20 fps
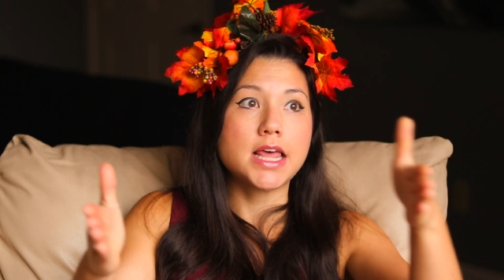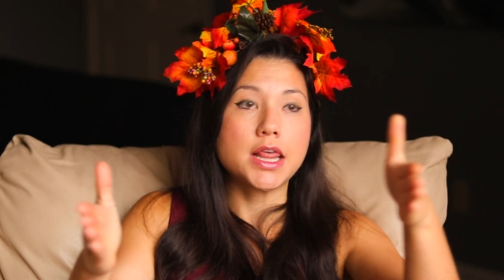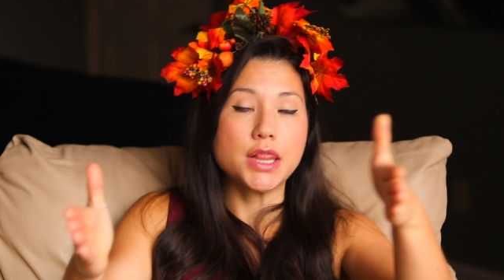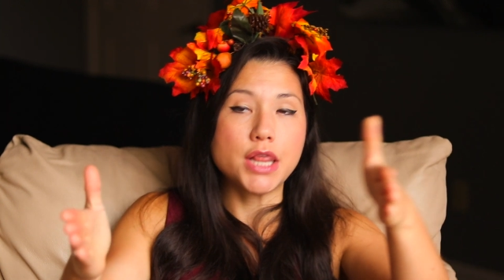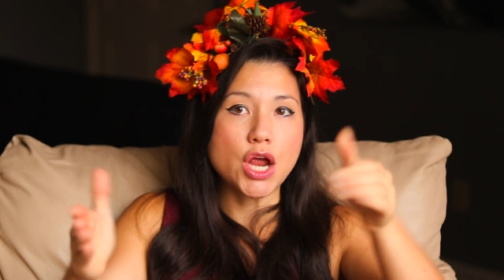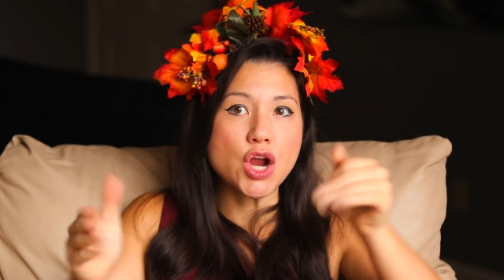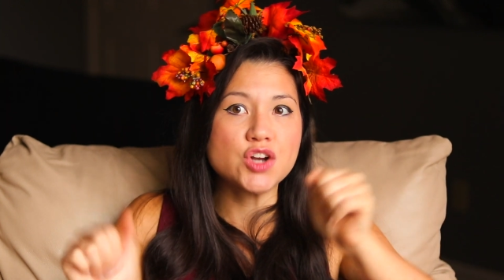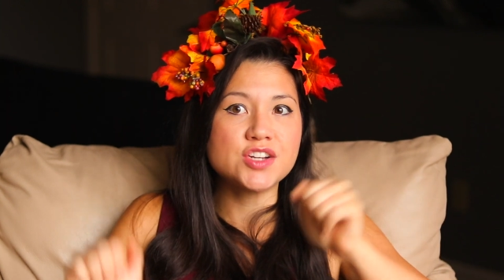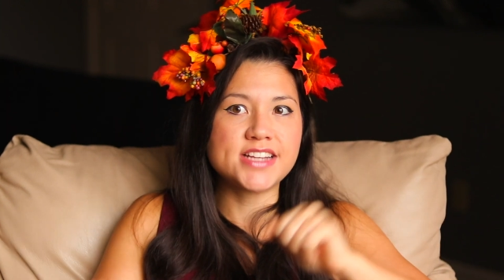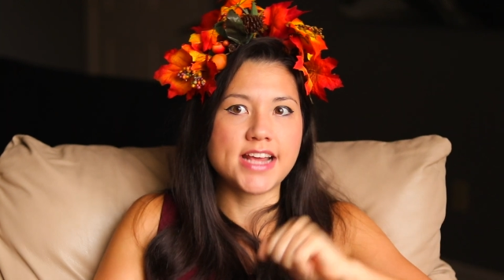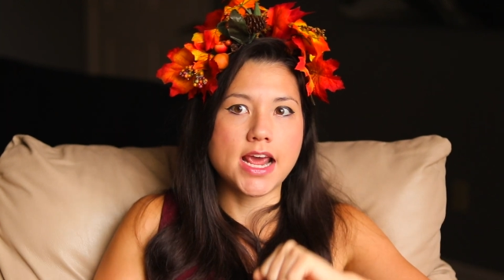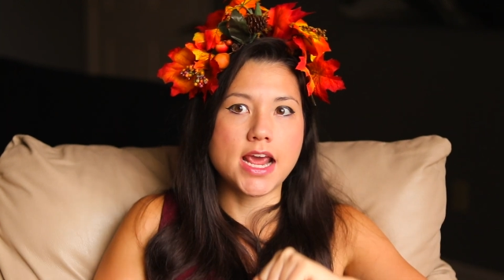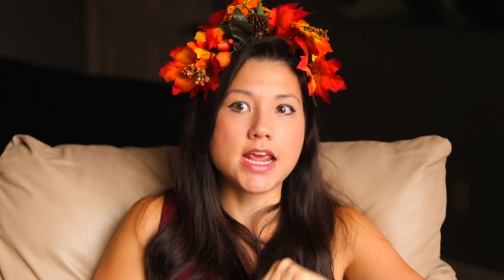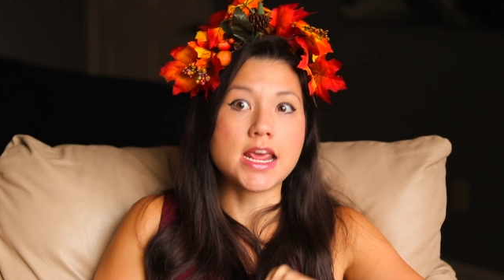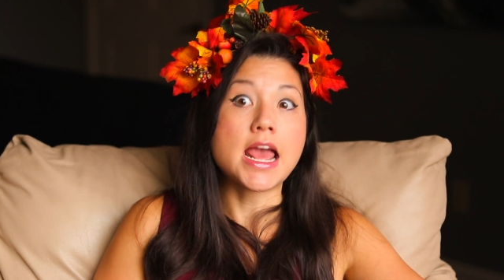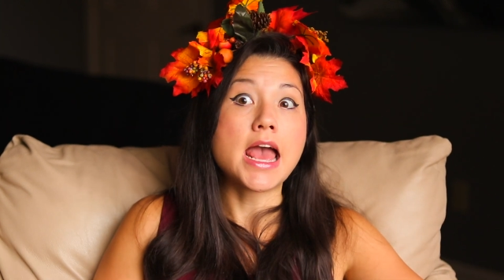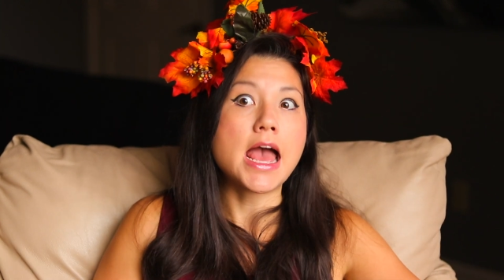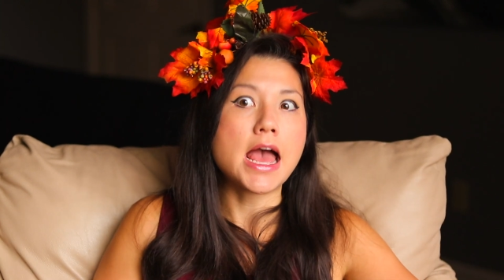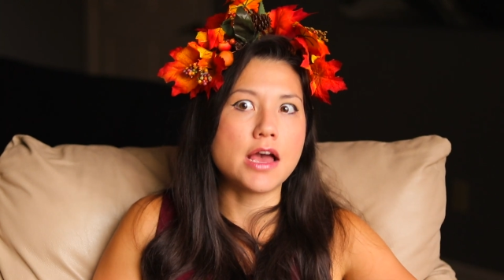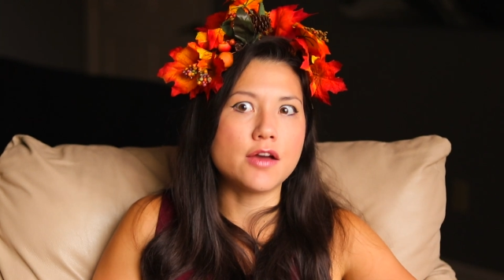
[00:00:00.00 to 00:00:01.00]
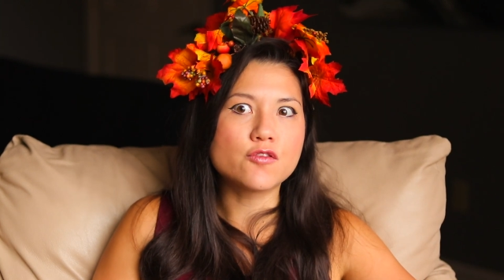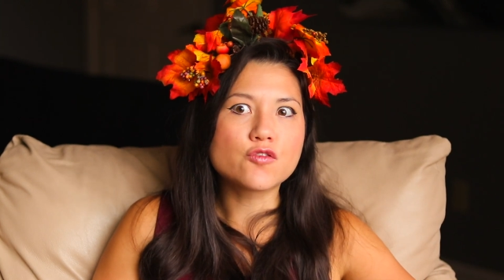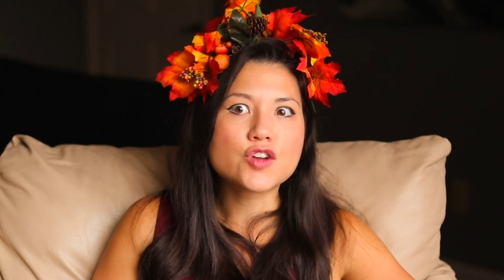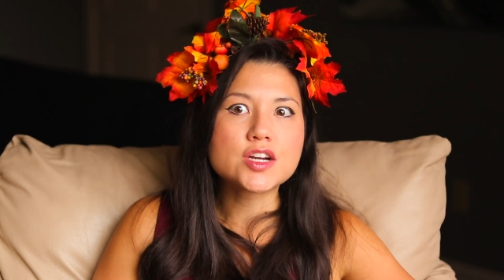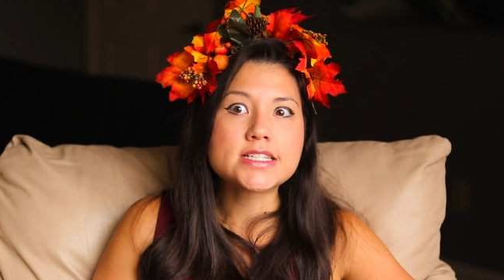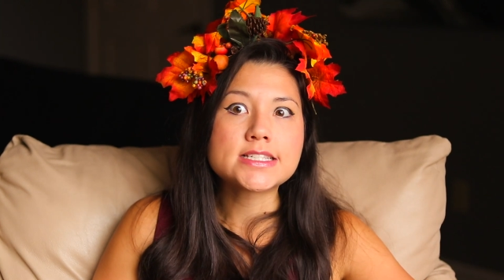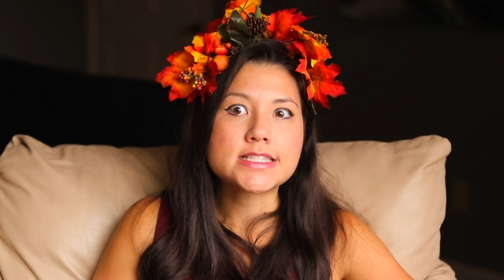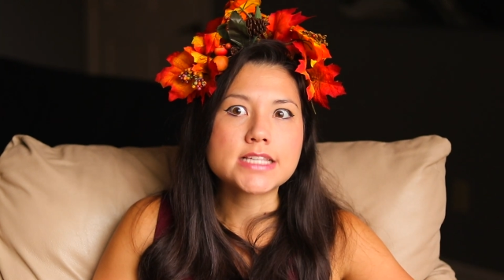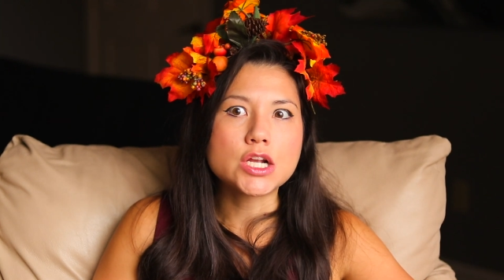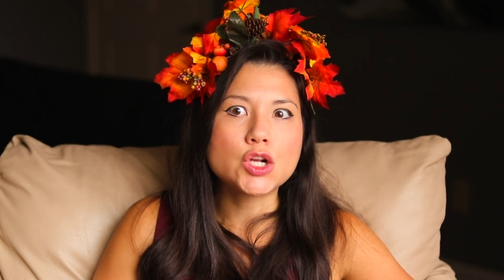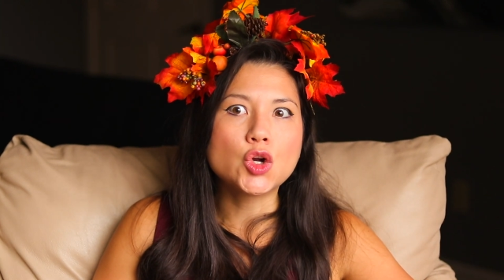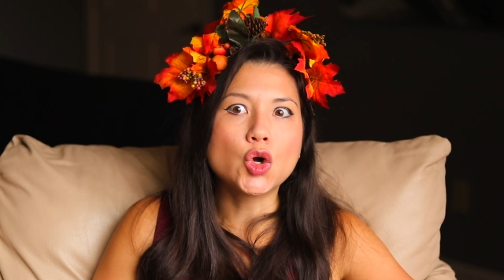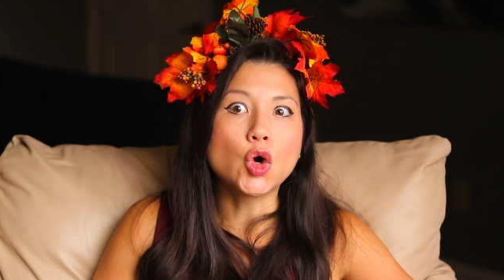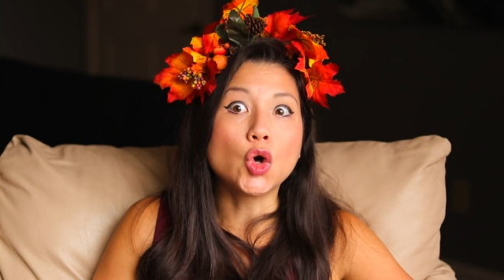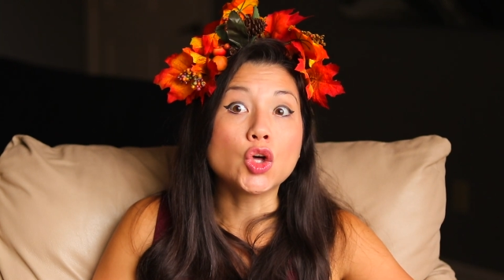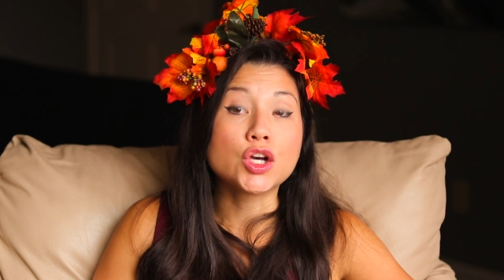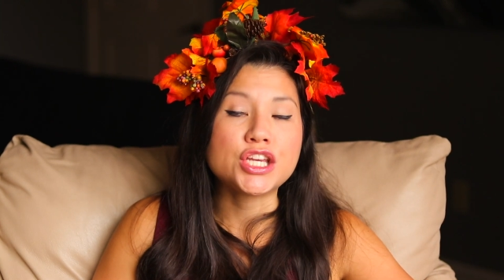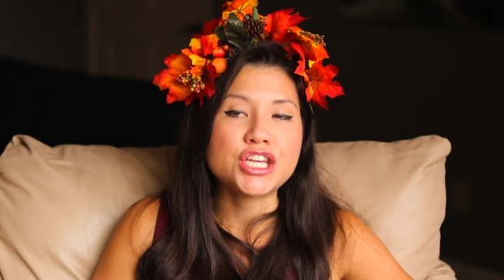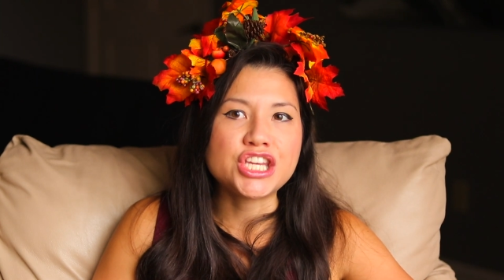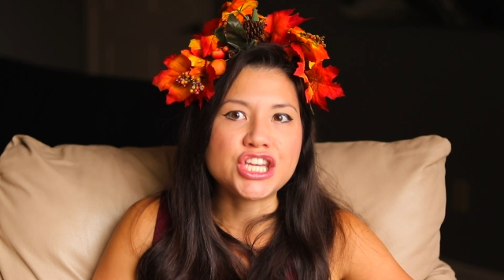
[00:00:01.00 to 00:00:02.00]
their day every
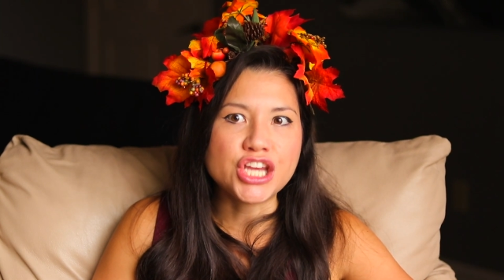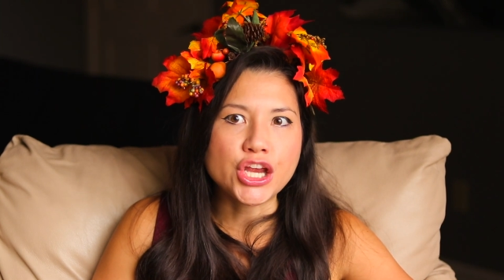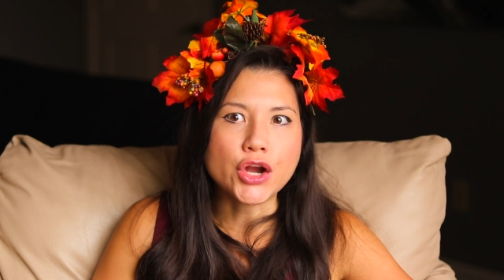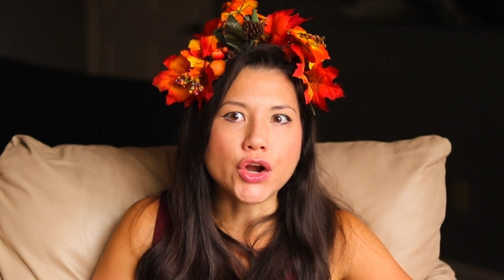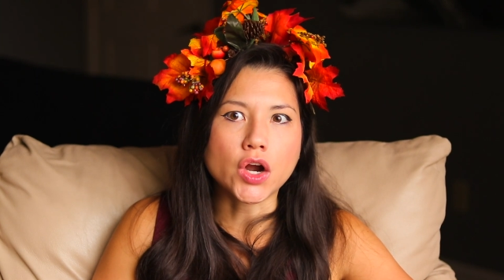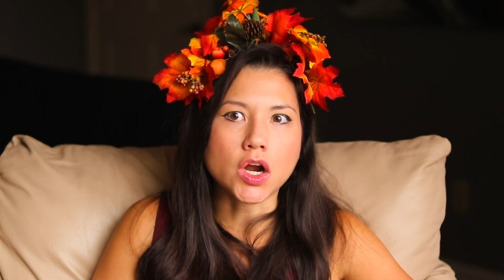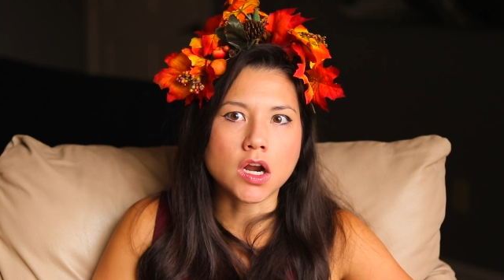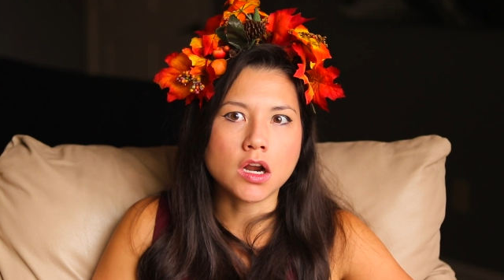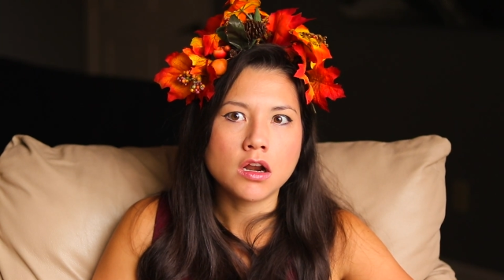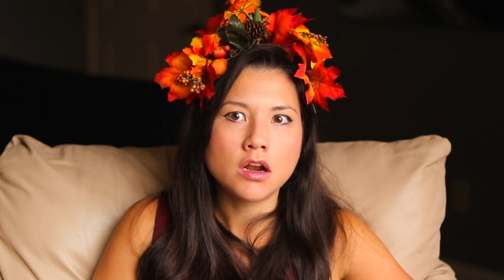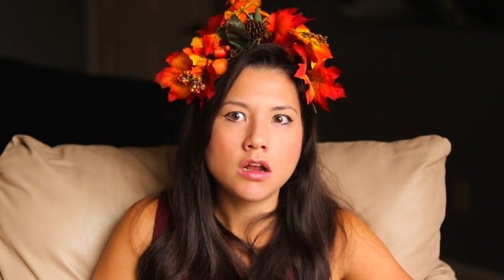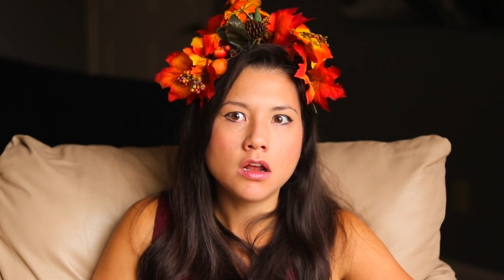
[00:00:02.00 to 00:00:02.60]
single year,